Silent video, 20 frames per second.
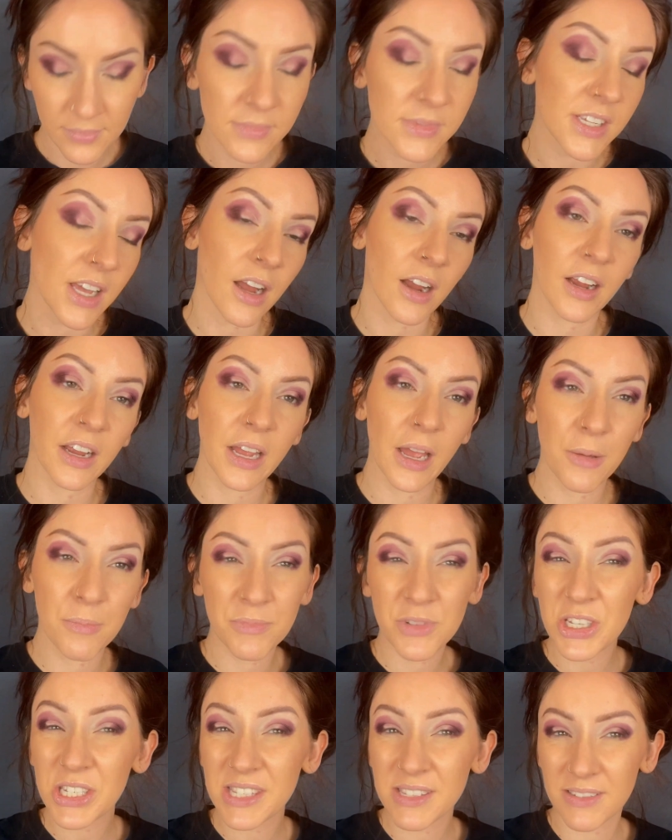Sorry, I'm
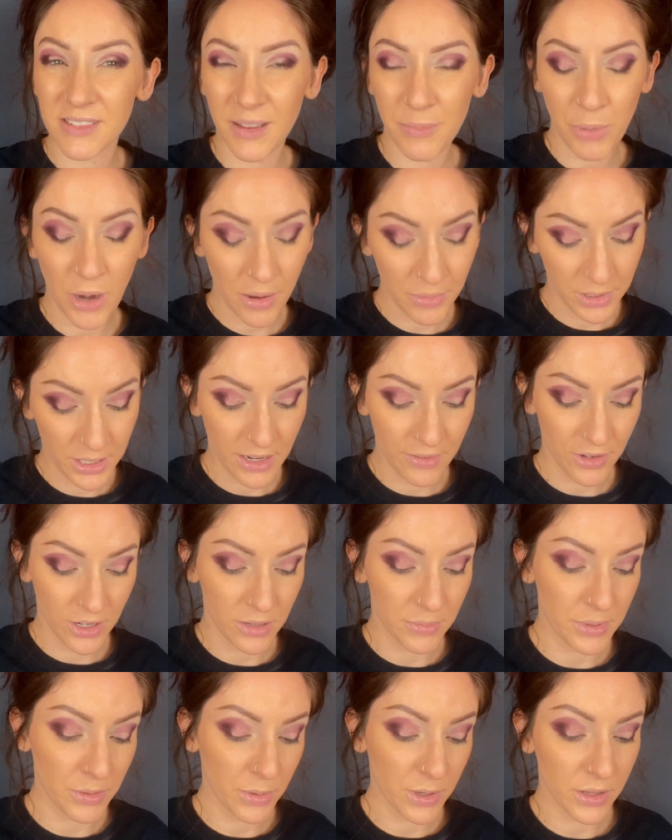probably never gonna
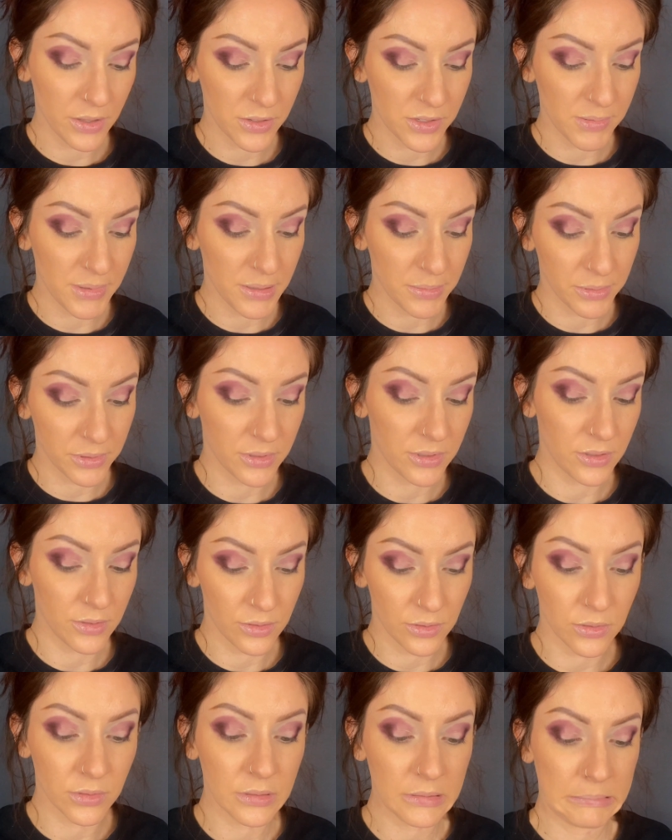be one of those people
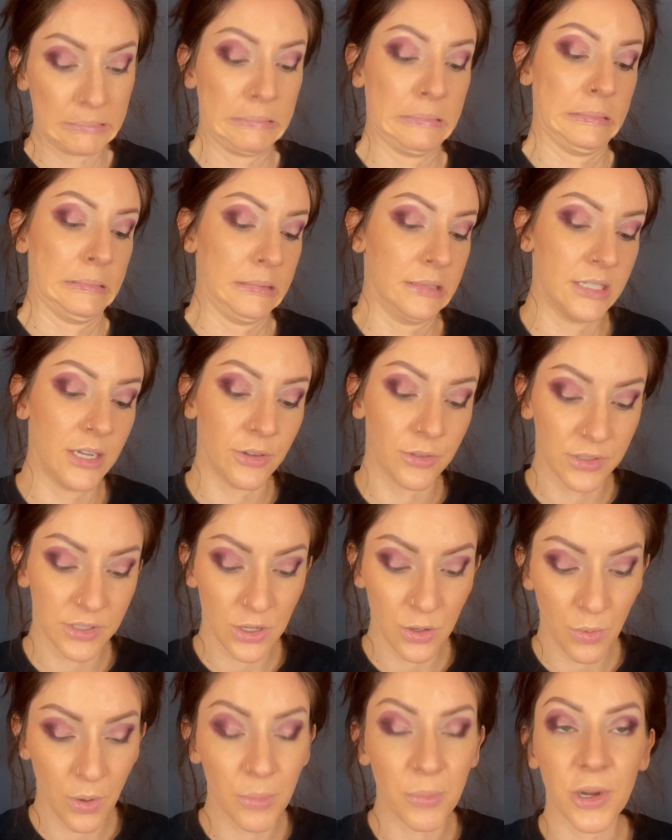who tells
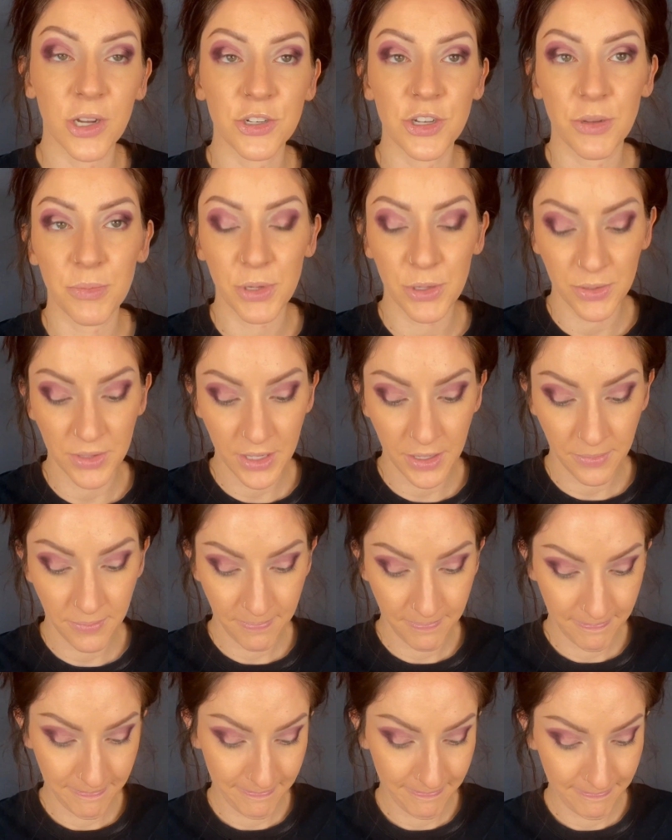you what brush I'm using.
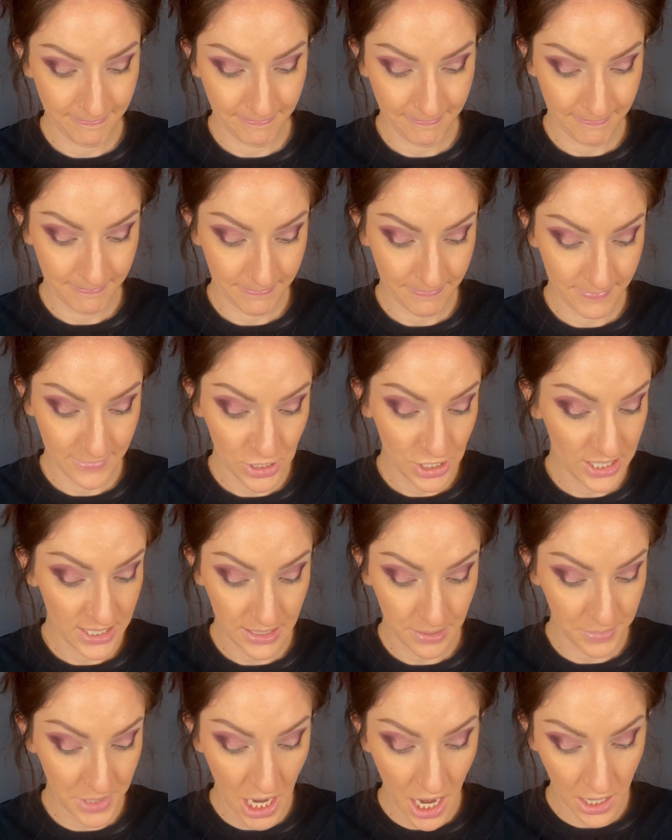
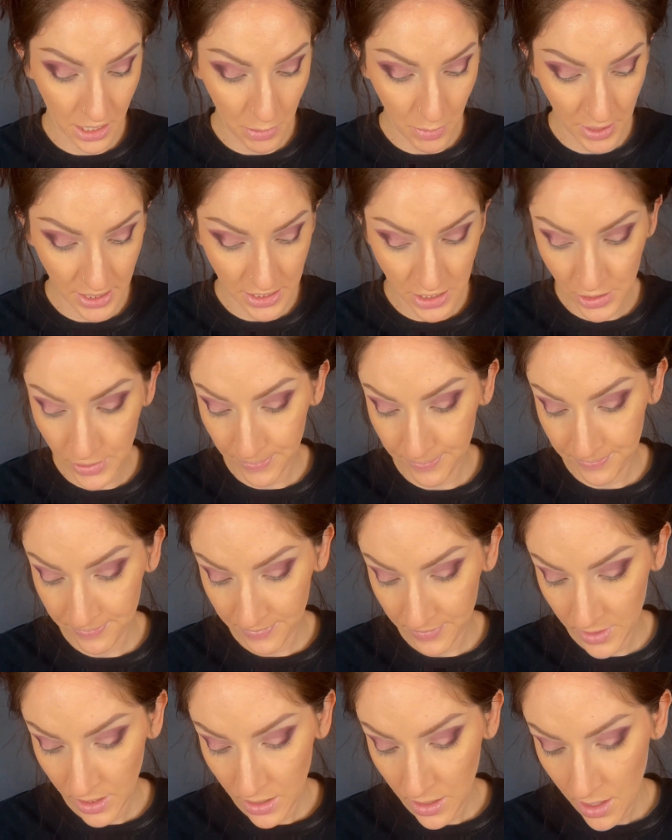I'm not going to.
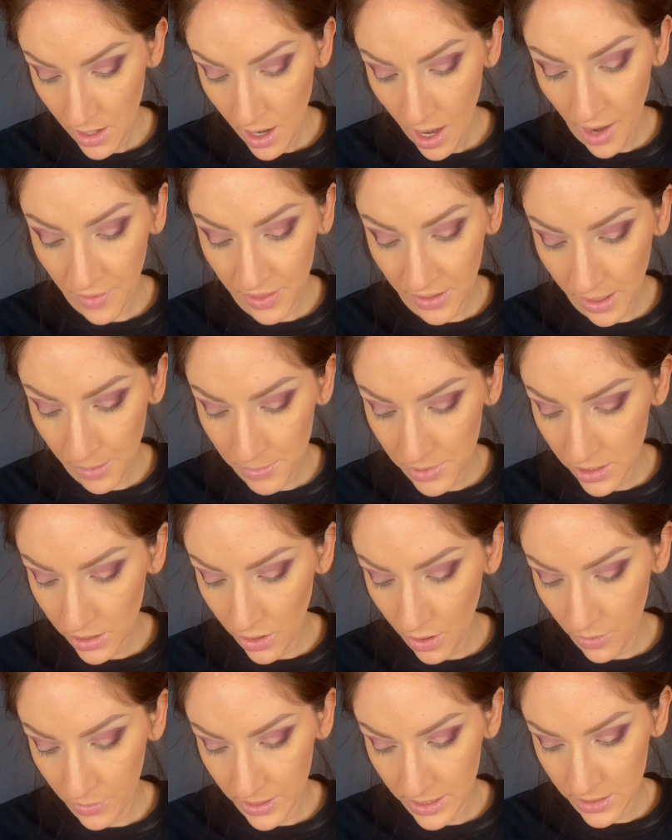I think I'm gonna
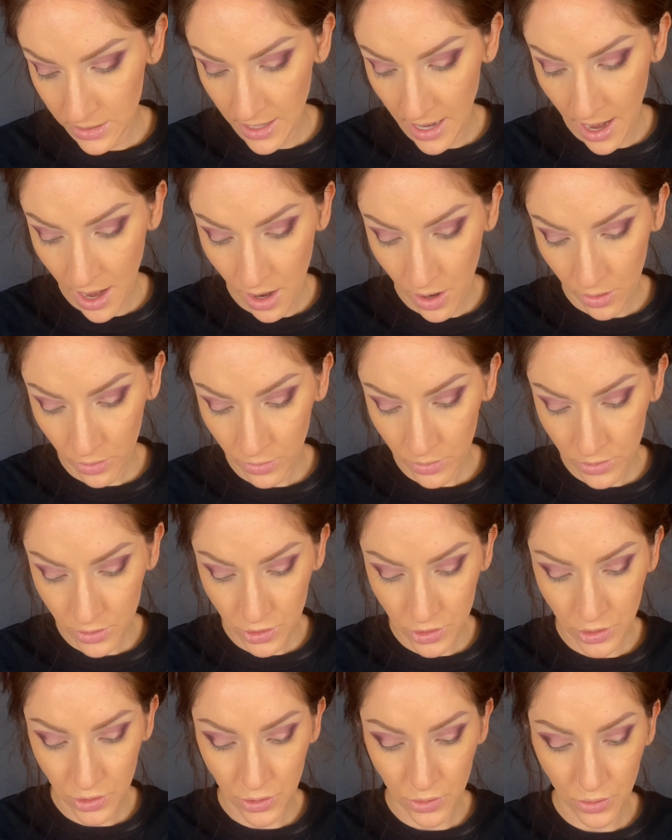go in now
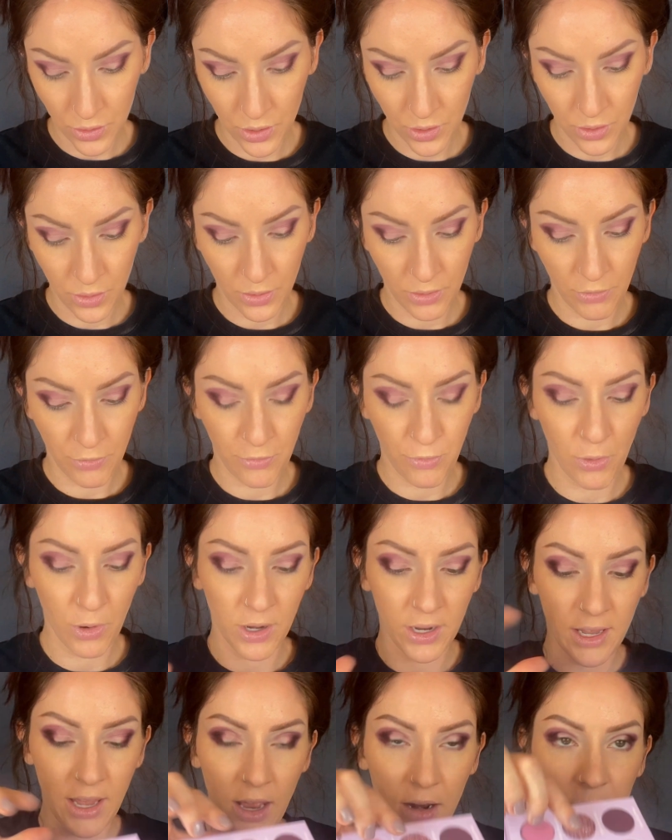to
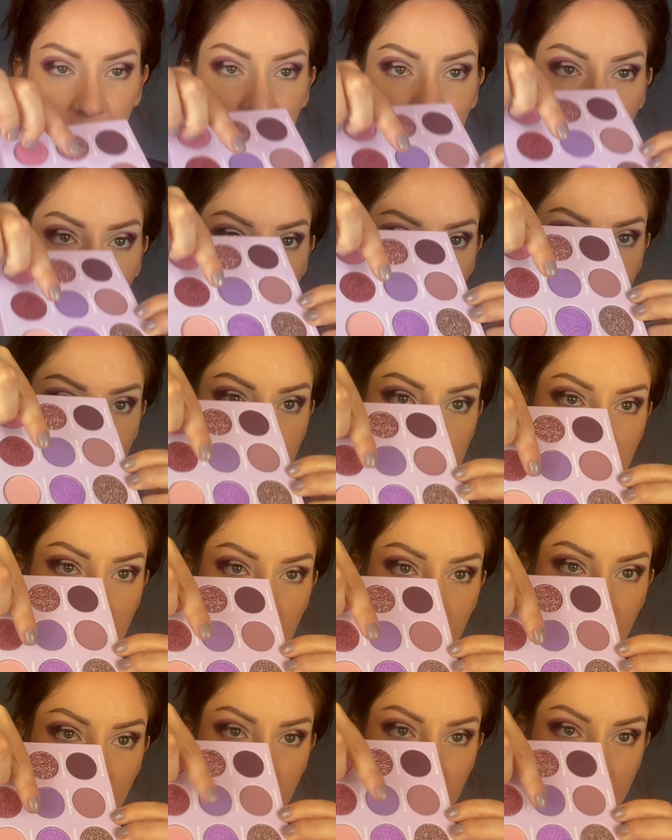Forget Me Not,
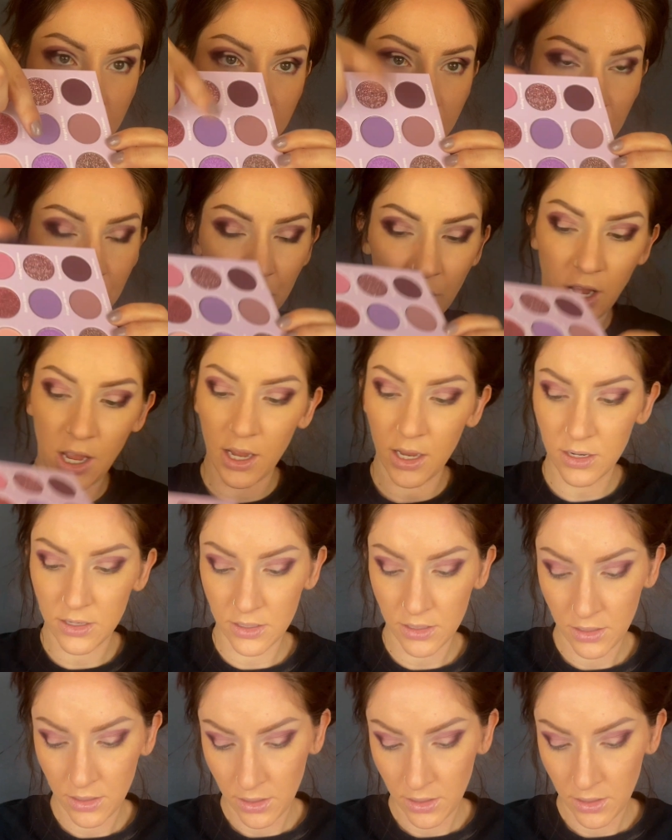this shade,